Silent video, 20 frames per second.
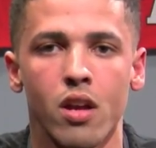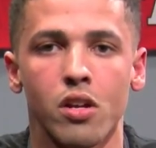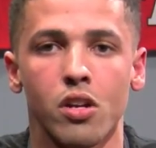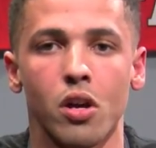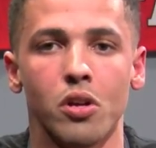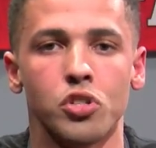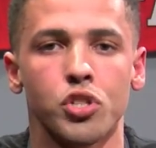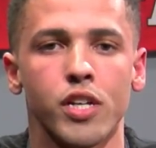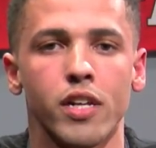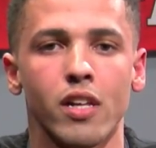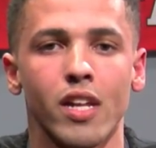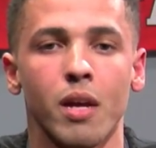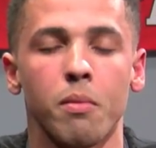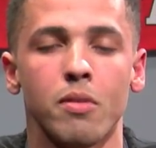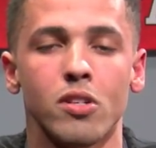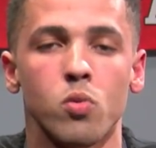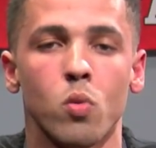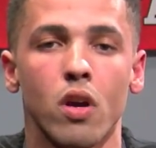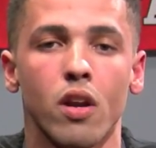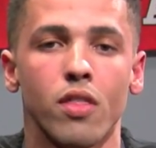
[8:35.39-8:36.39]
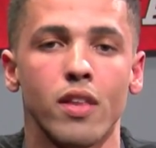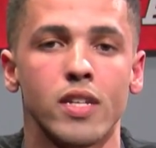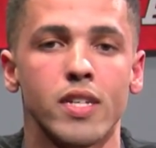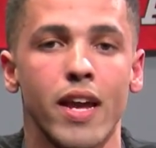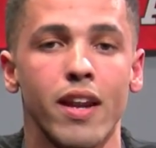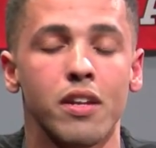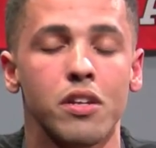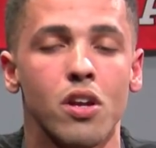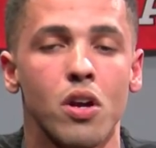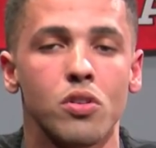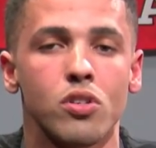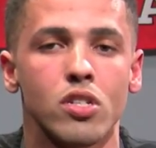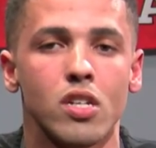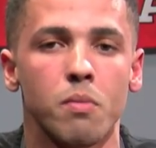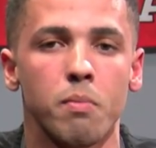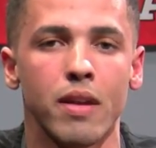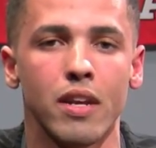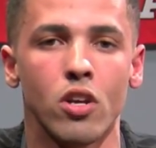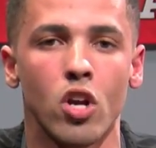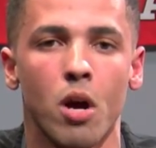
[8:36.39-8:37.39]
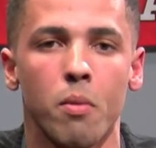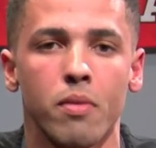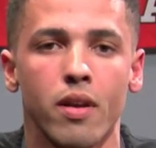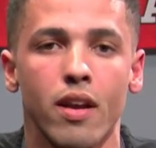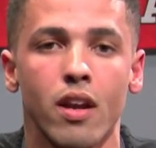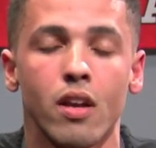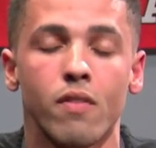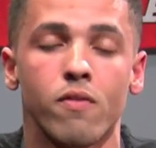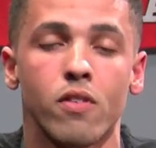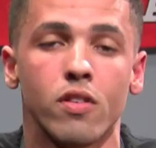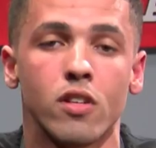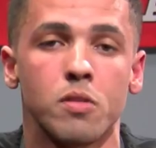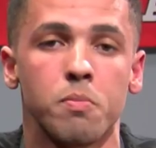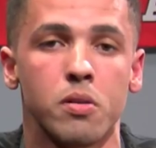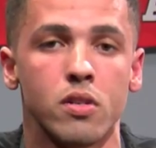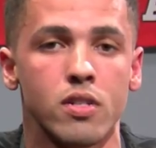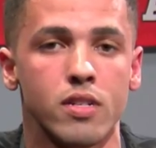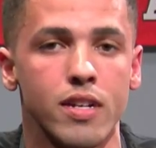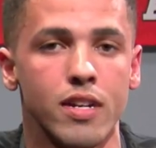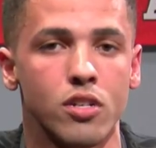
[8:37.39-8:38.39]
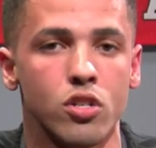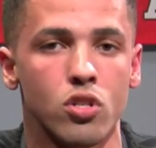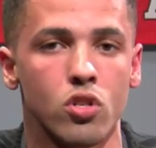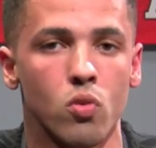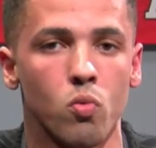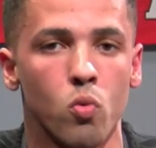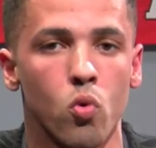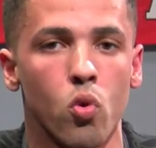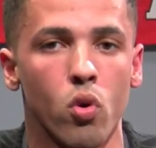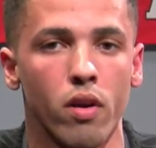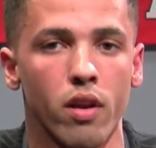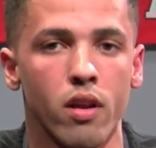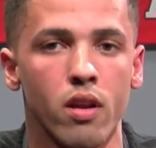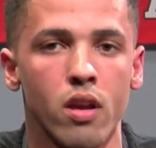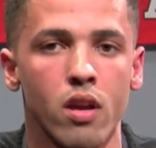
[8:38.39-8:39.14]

Coach Gilliam is one of the 10 coaches to be nominated for this prestigious award.